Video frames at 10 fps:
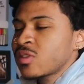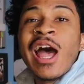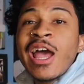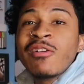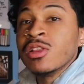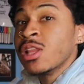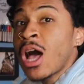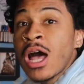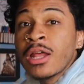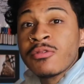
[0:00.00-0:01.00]
I have a
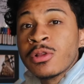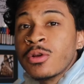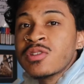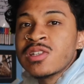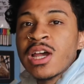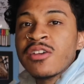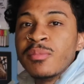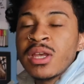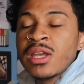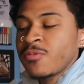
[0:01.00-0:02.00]
lot of clothes that I've
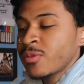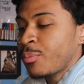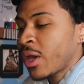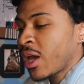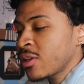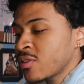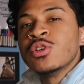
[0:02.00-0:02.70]
made from the past,